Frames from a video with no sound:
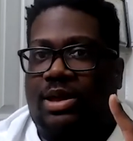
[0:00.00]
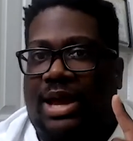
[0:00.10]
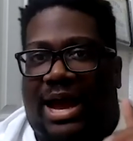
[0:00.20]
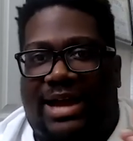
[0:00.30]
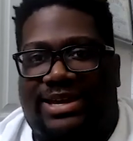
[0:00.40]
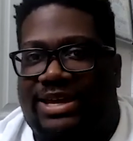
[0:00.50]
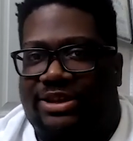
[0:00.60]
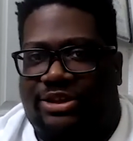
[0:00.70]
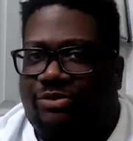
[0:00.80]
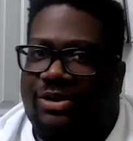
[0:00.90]
I get
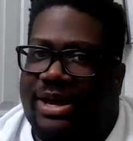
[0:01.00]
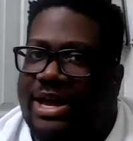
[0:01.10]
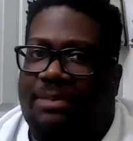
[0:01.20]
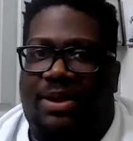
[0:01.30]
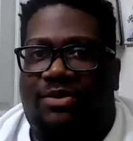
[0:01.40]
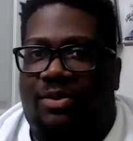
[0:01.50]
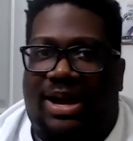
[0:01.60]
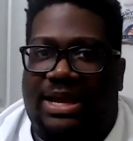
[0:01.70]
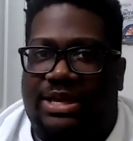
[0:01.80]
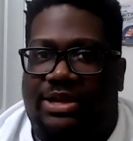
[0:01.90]
it. You want to help
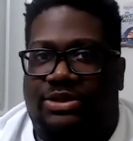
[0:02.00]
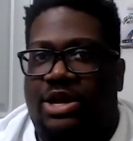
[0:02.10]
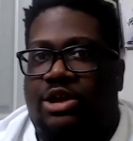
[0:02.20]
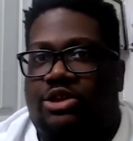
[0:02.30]
everybody else.